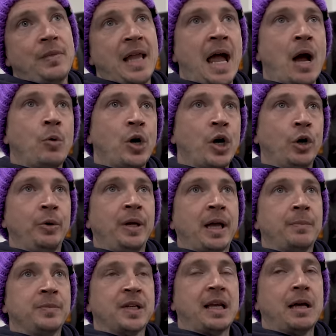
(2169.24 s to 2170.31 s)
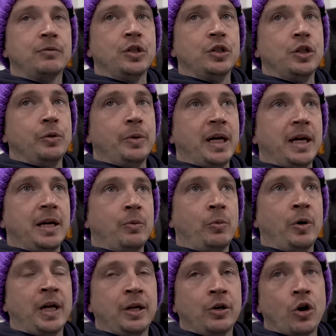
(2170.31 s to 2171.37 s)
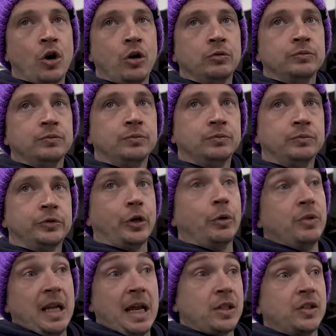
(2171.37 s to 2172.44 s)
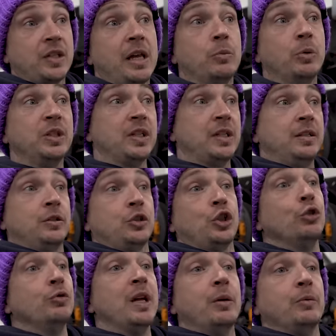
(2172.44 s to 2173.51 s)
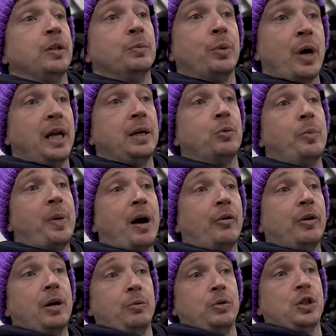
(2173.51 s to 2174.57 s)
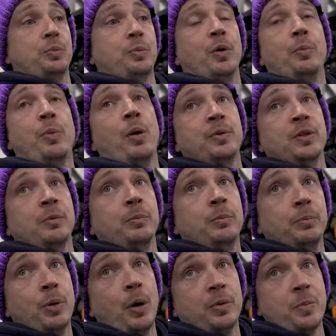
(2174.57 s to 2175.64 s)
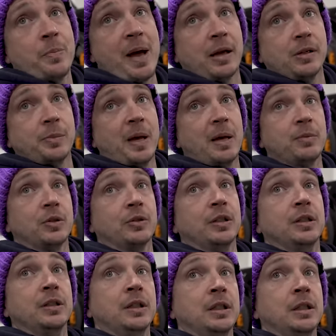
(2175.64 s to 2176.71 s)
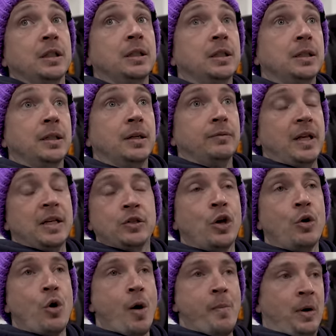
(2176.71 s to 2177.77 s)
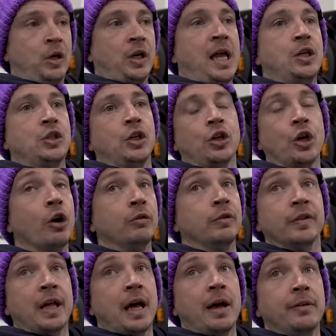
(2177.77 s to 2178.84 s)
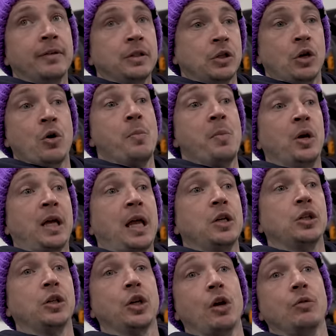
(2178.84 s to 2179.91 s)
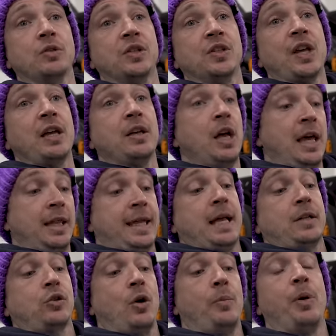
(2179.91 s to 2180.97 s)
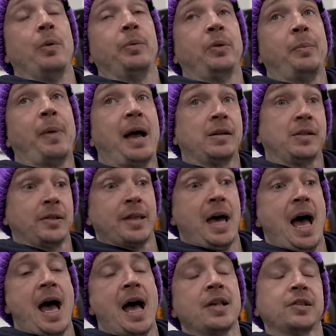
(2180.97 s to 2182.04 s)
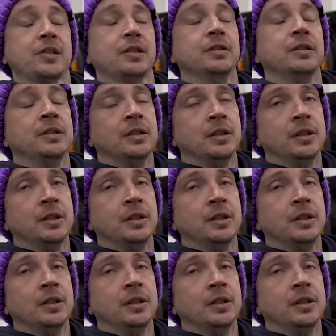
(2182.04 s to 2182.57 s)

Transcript: How are OEMs allowed to do it and we're not? So let's say we didn't tune it, we didn't put any more power in it, we just put pops and, pops and bangs maps on it. There's no homologation code for that. There's no homologation code to say that's got pops and bangs, that hasn't.